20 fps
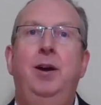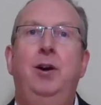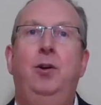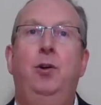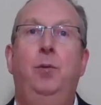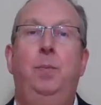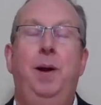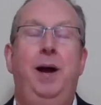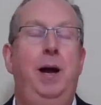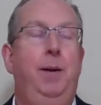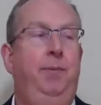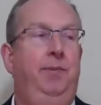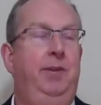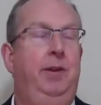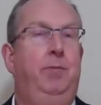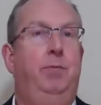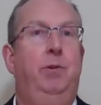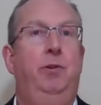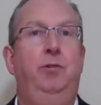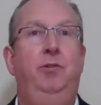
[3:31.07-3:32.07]
or perhaps
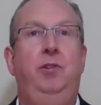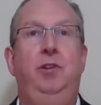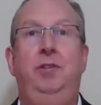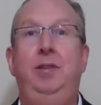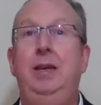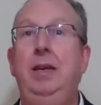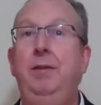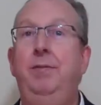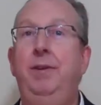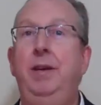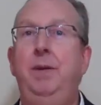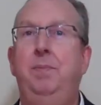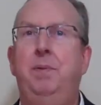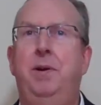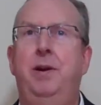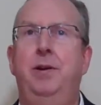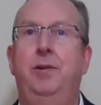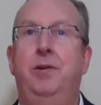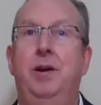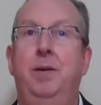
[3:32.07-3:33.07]
they'd watched a TV
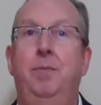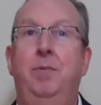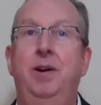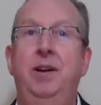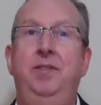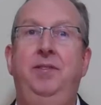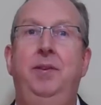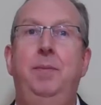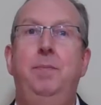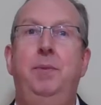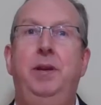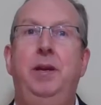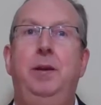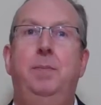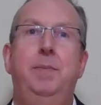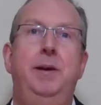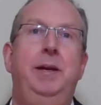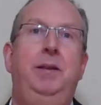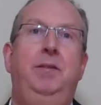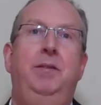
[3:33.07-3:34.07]
programme where somebody
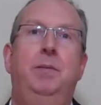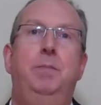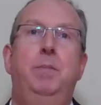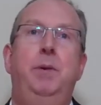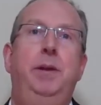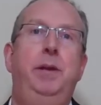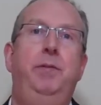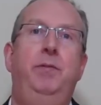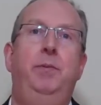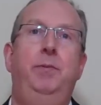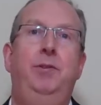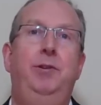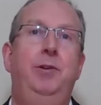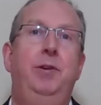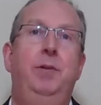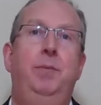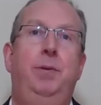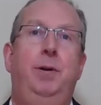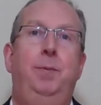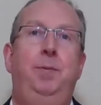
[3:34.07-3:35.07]
had made some money from
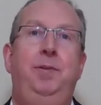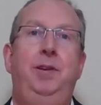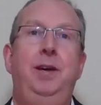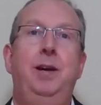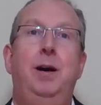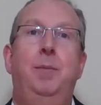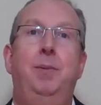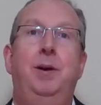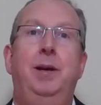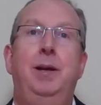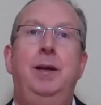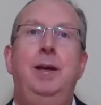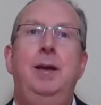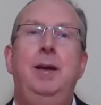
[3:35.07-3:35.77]
doing a property up.